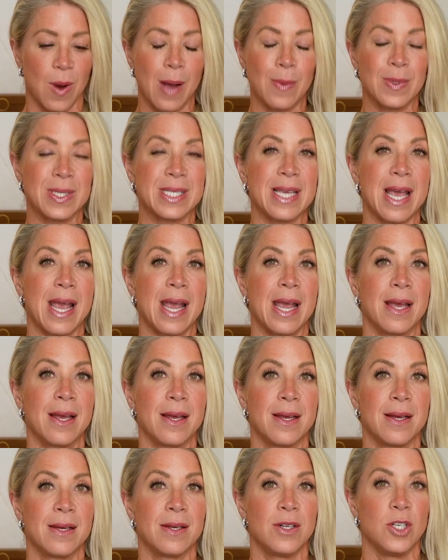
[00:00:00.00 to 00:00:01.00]
would say,
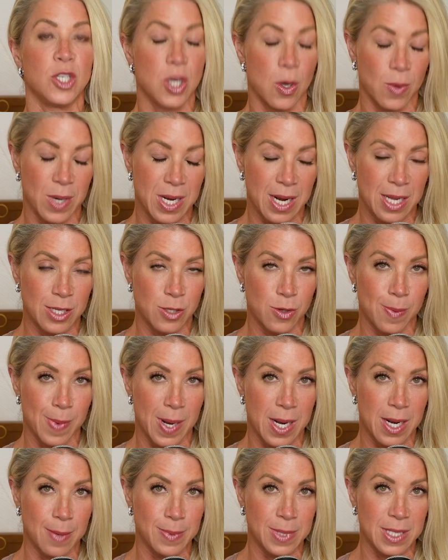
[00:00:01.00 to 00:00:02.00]
don't eat ice cream on
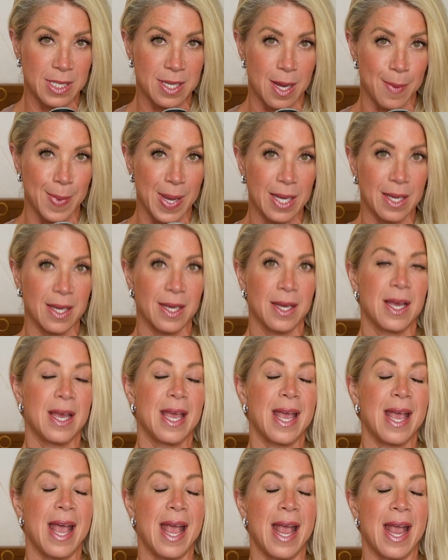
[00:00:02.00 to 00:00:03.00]
an empty stomach
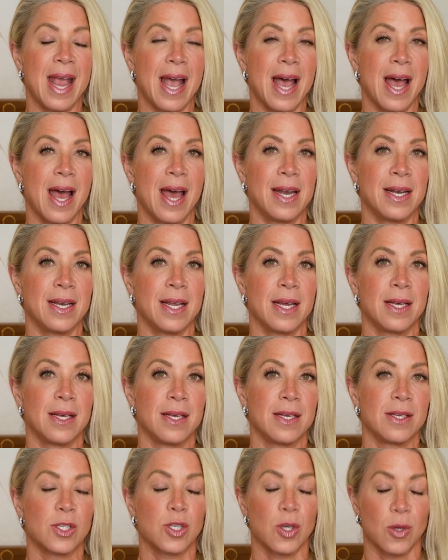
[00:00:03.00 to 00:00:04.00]
and
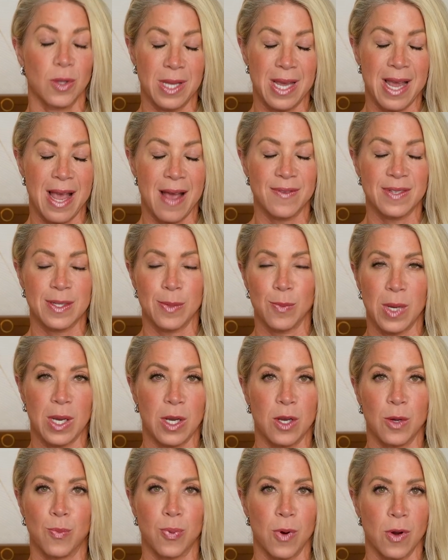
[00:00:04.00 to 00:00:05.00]
certainly have some like
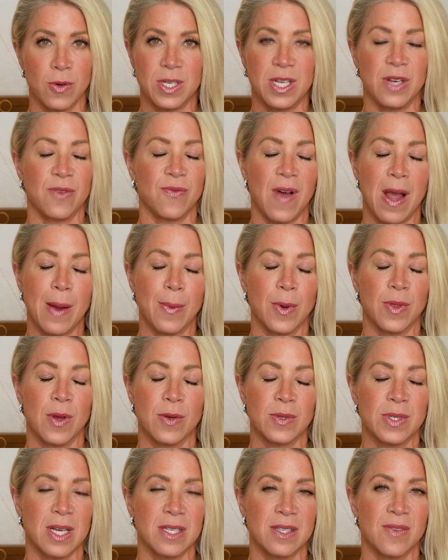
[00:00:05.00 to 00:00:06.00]
good protein, fiber,
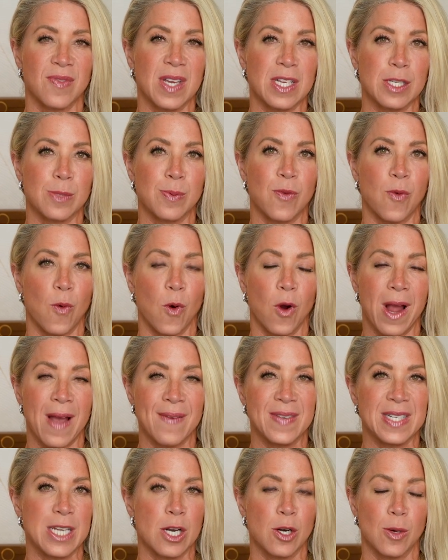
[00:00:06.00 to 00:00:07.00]
those kinds of things before, have a dinner